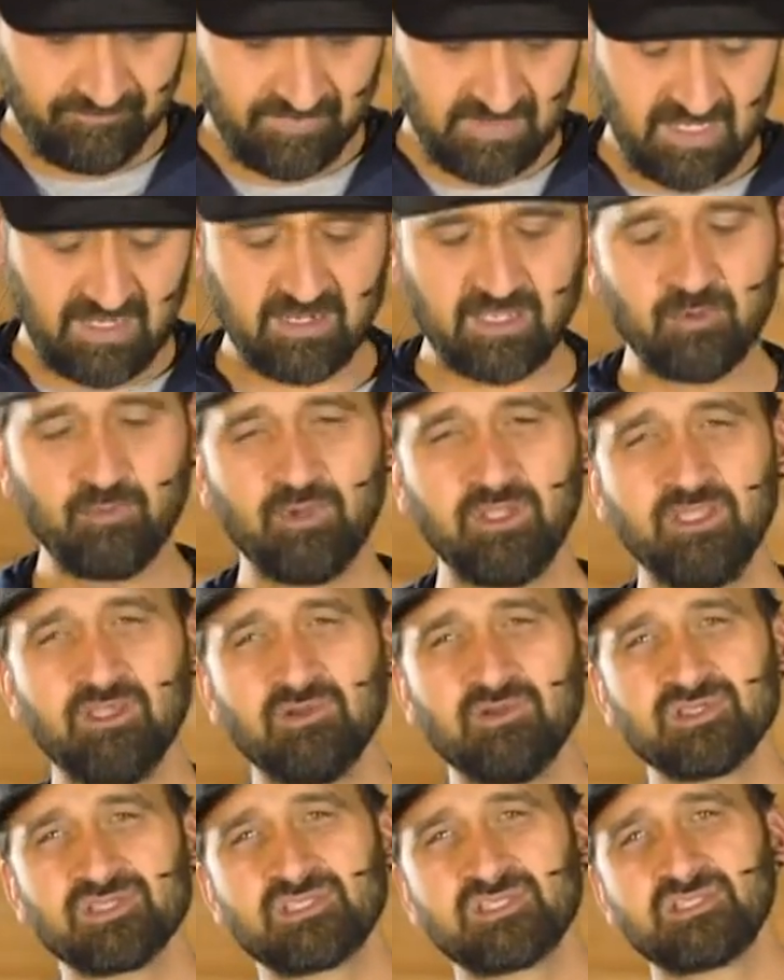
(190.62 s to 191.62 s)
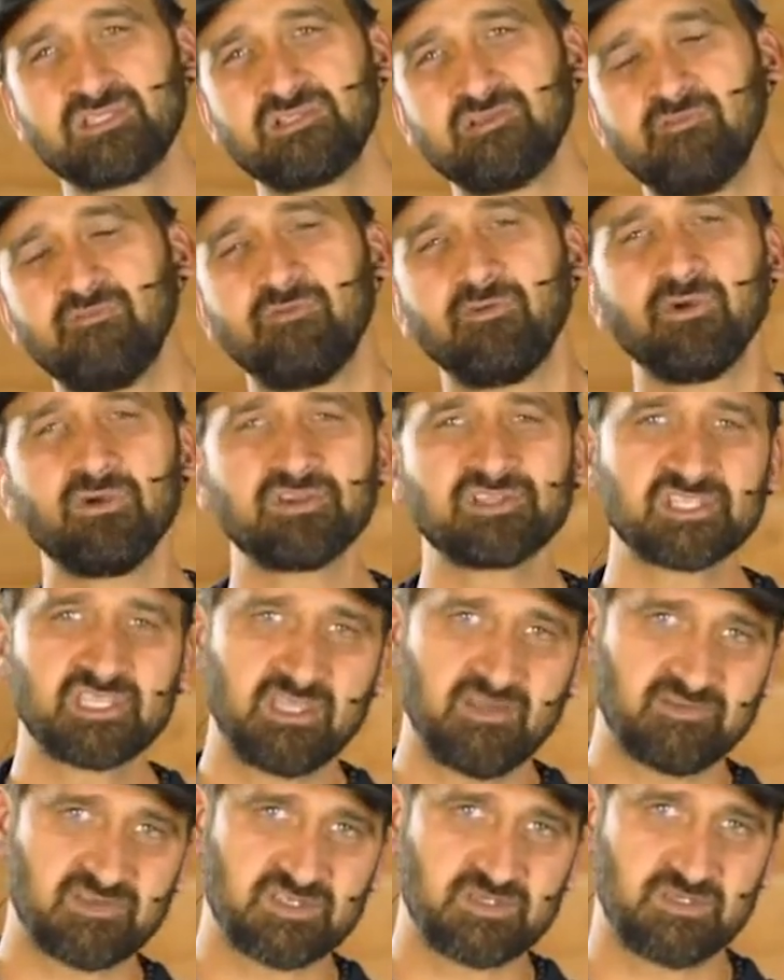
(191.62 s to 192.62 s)
How can we use diverse
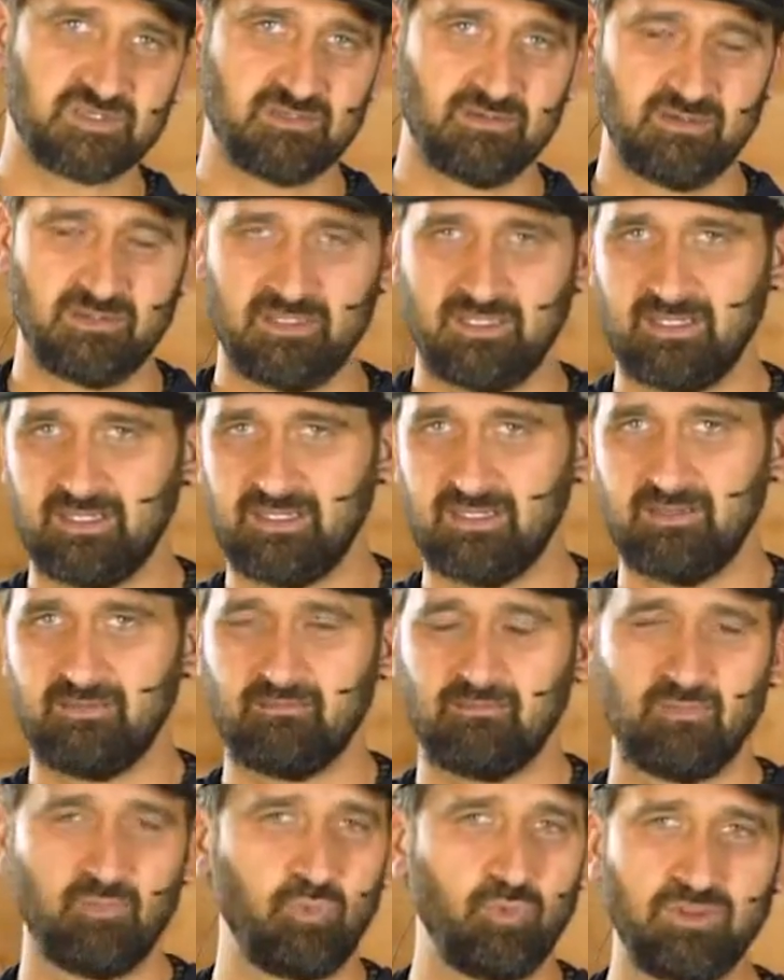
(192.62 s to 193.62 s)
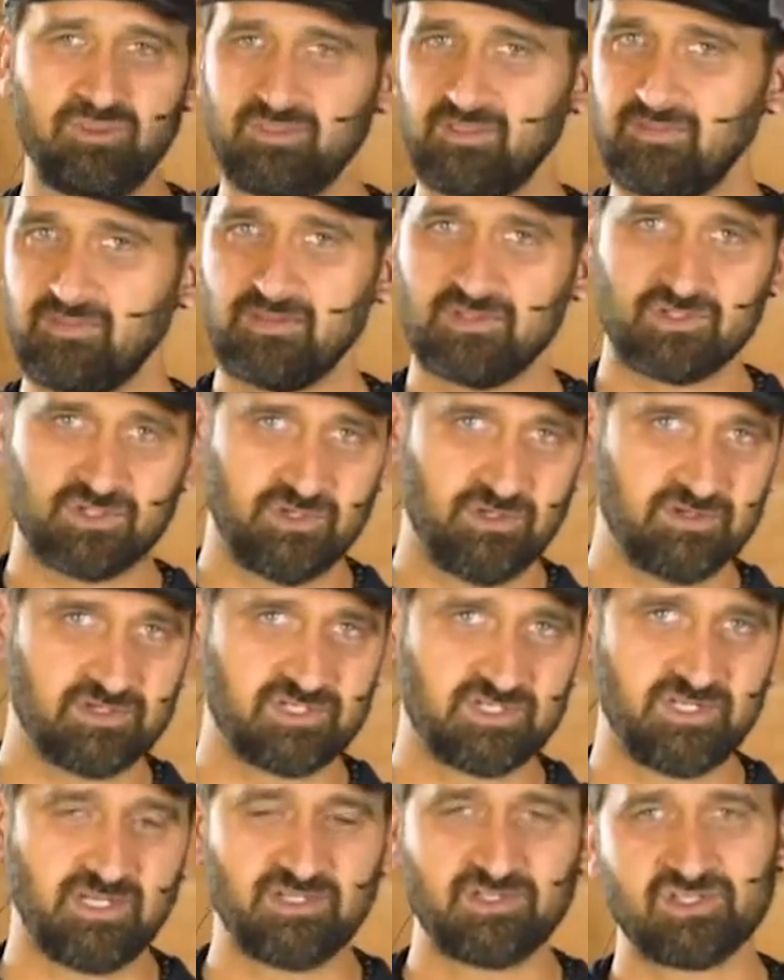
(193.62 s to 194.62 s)
gifts within the
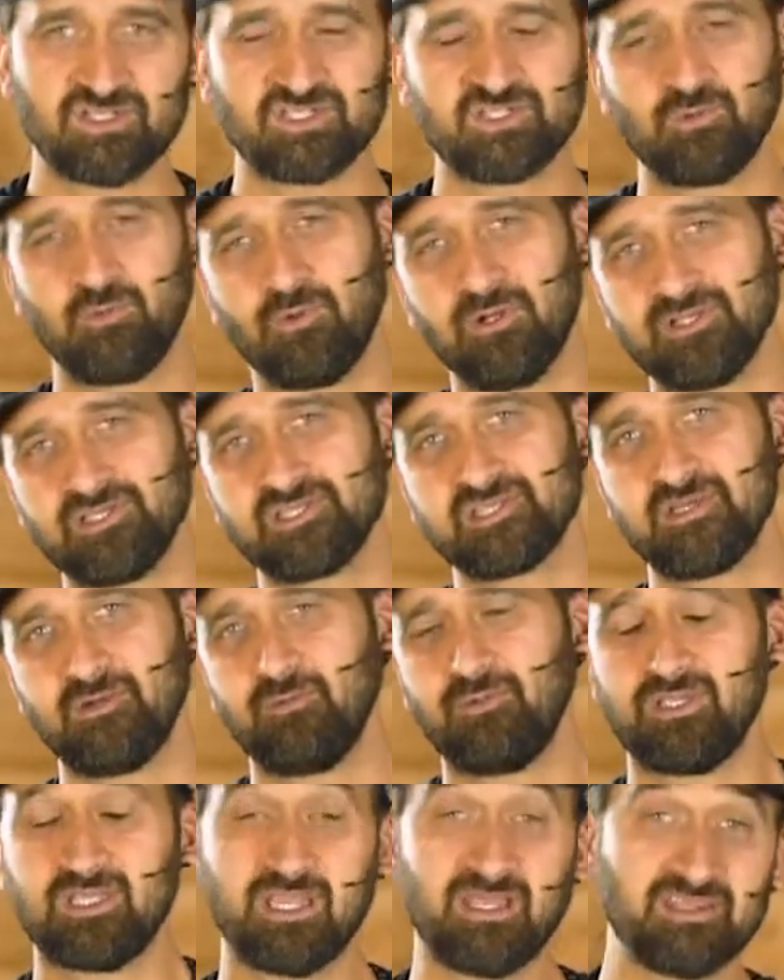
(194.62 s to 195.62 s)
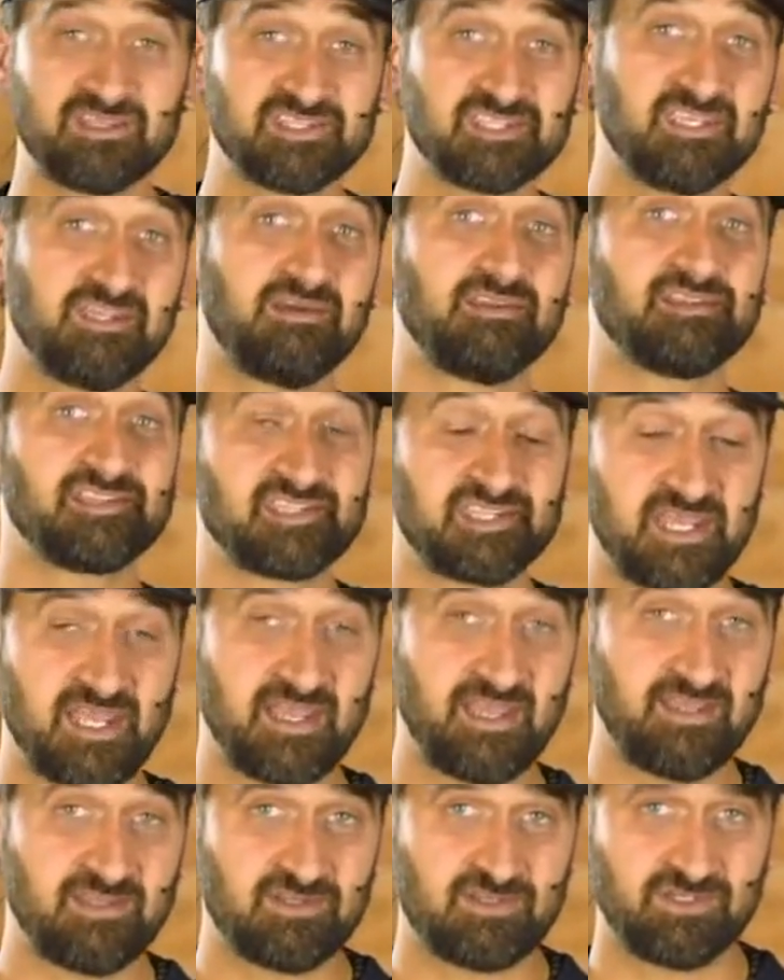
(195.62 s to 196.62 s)
church, not just the ones that we kind of see on a
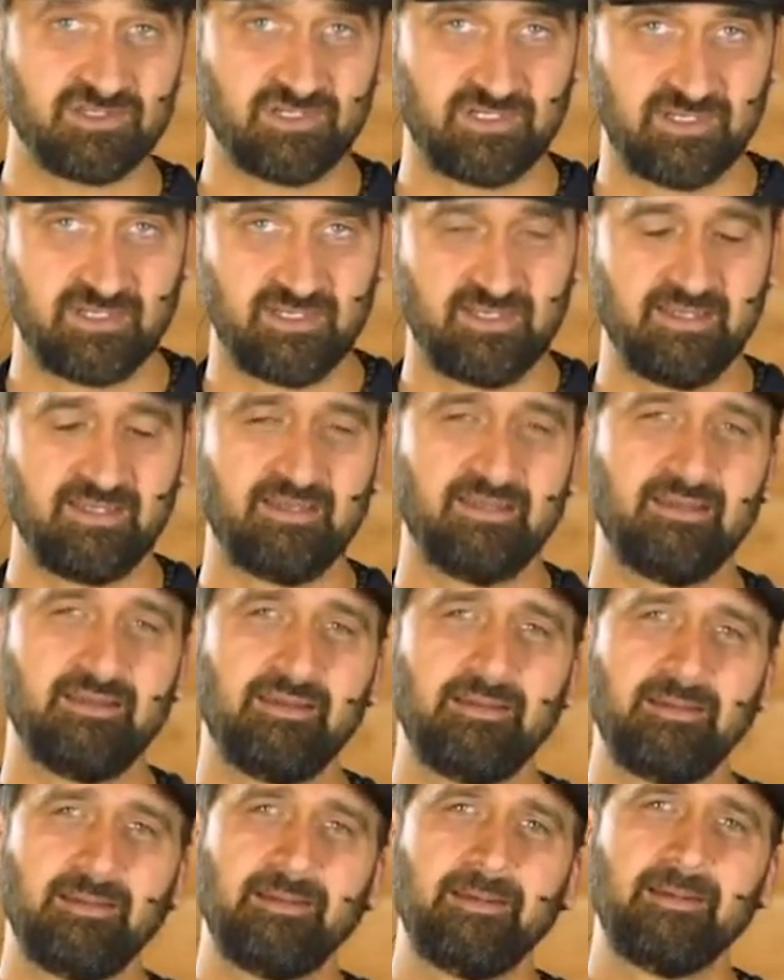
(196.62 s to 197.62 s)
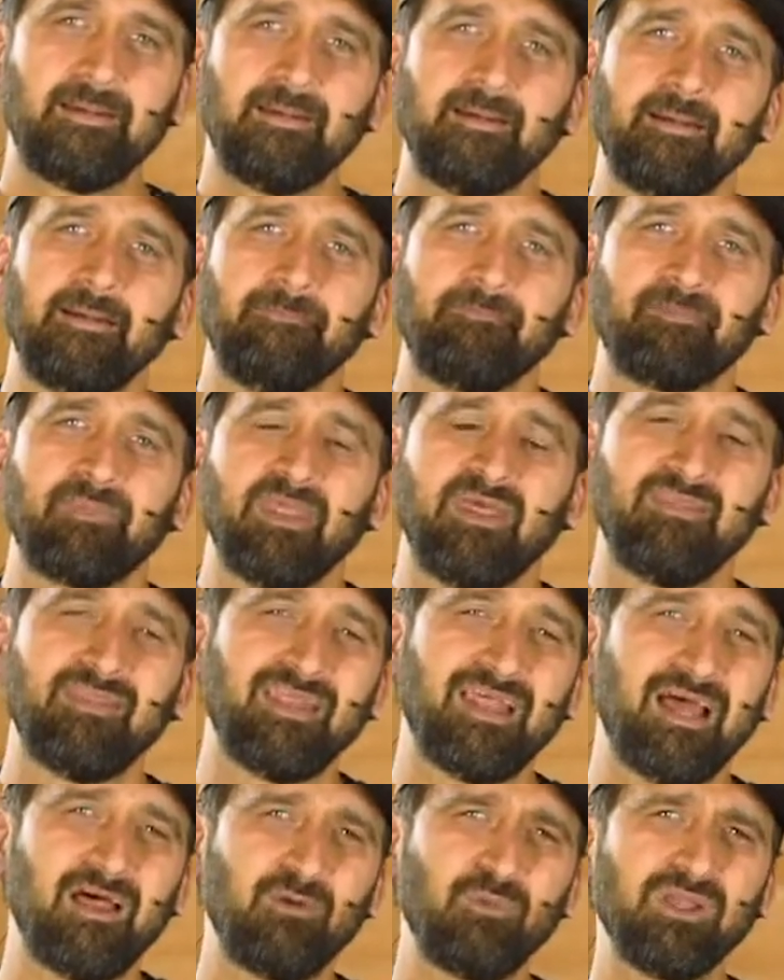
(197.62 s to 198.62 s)
stage? And
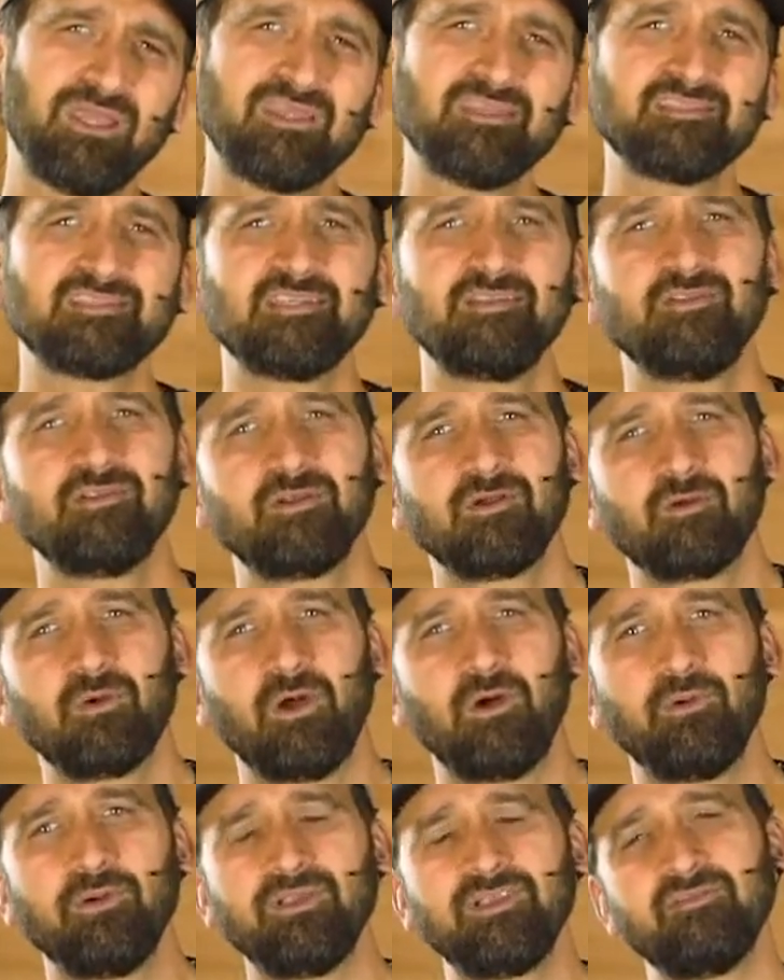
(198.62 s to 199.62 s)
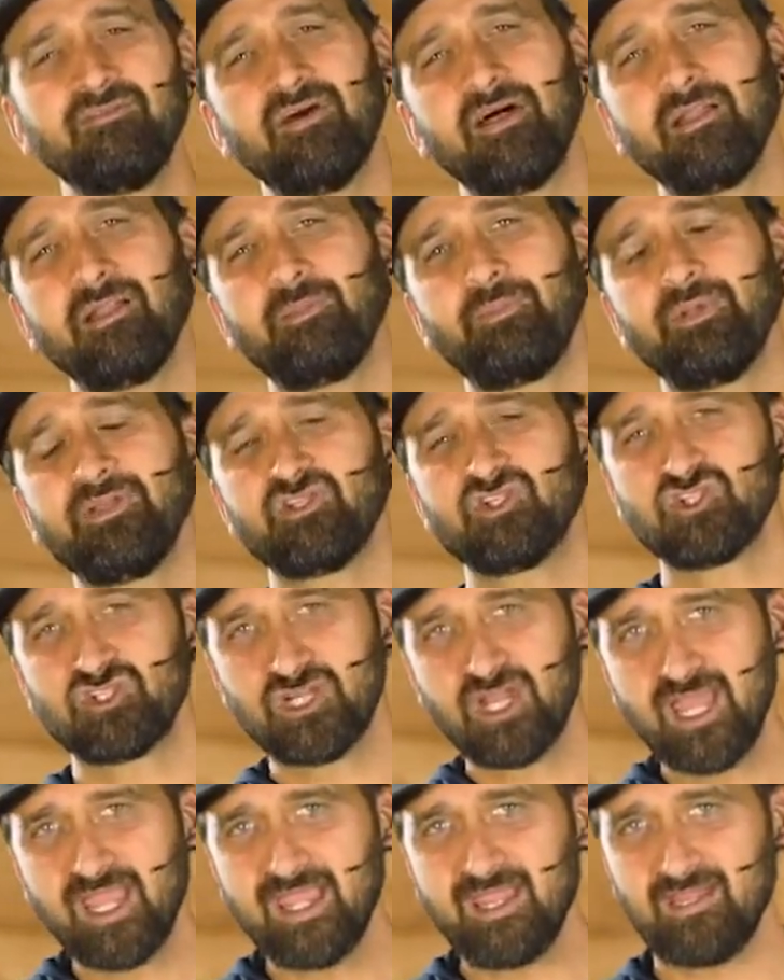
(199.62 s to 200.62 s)
then how do we continue to grow and develop and
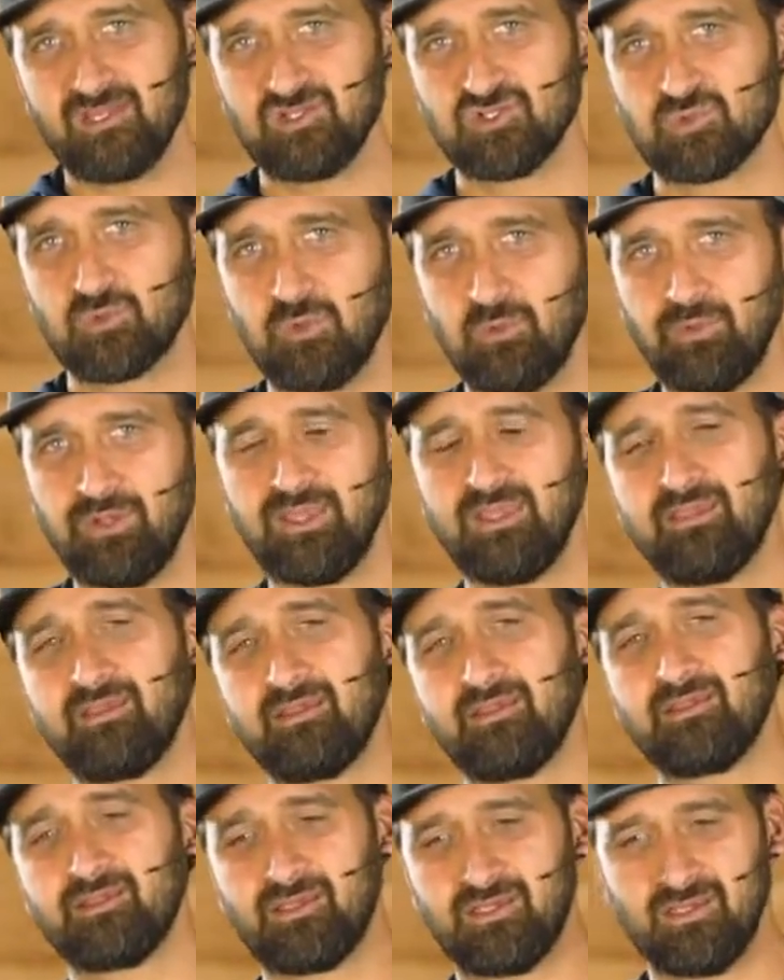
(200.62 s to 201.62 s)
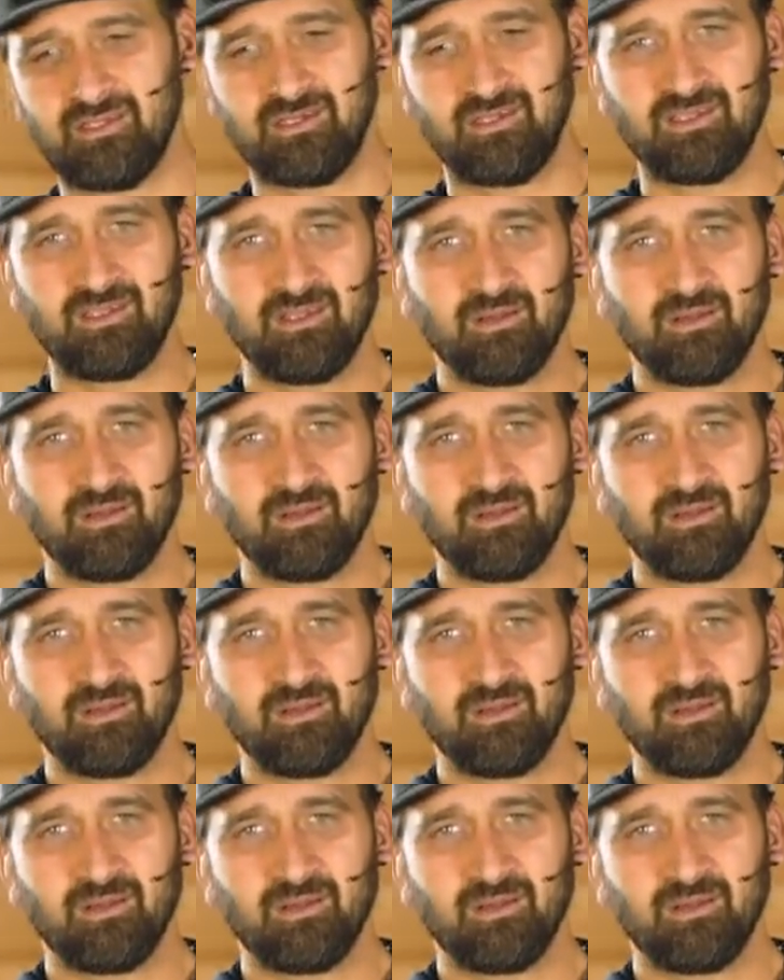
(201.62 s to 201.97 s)
change where we can